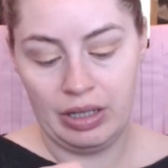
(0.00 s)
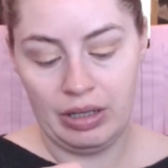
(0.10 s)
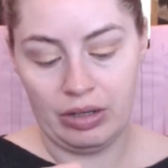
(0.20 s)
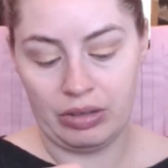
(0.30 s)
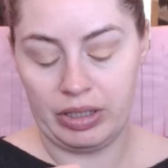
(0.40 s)

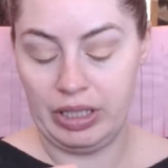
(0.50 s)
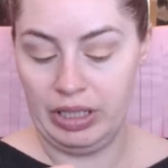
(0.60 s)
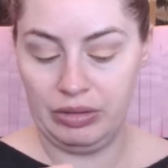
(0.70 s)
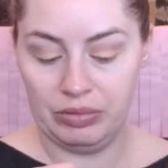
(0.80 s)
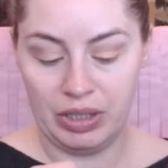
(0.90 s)
a
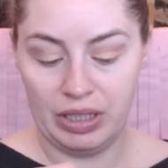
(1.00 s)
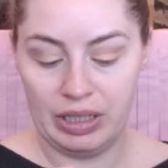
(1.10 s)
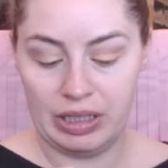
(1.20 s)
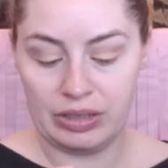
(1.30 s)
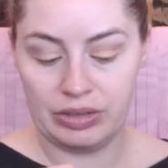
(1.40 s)
quinoa
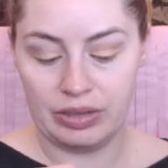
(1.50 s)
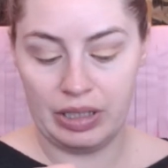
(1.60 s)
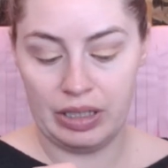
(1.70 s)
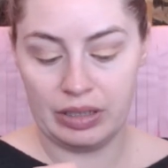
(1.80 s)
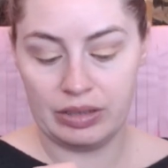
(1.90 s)

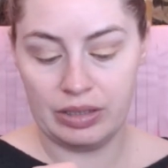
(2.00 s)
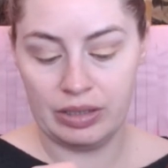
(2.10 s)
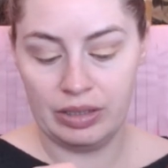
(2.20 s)
extract,